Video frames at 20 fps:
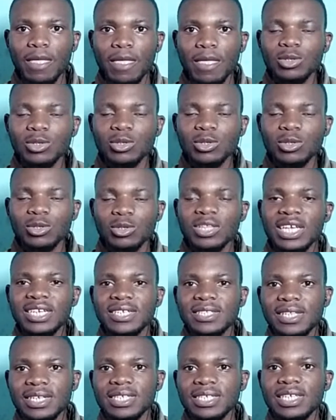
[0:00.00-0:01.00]
So that is
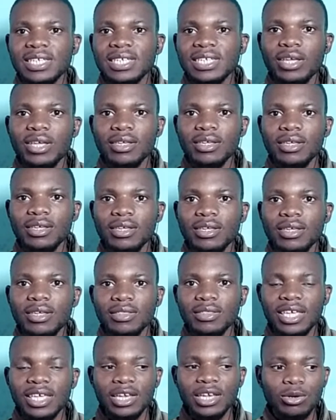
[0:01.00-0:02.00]
the reason why they
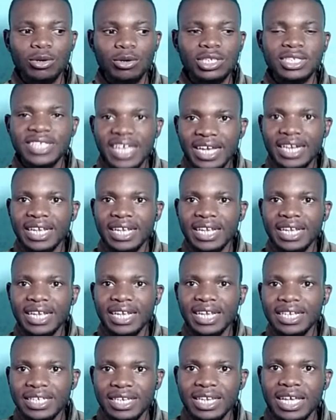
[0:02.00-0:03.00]
cannot
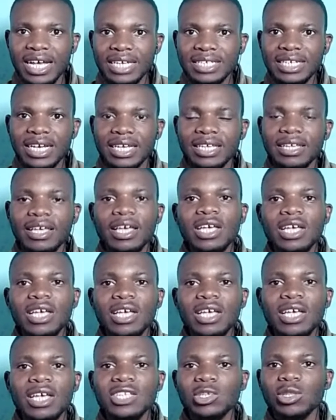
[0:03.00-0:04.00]
directly attack
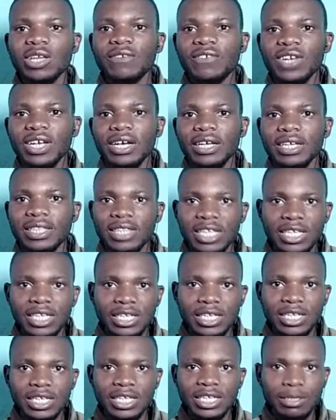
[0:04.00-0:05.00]
South Africa, and they
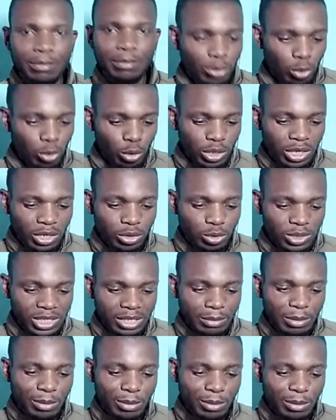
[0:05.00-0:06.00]
keep on
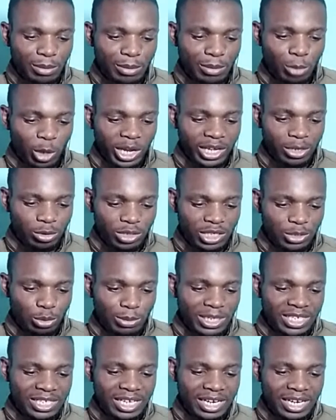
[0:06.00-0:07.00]
using people like Rutendo
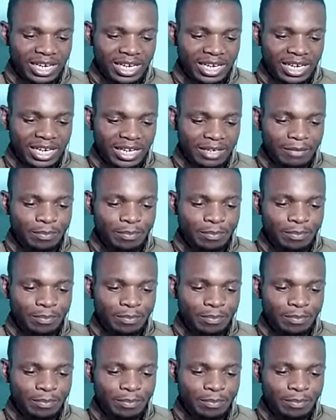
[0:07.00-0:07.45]
Matinyarare.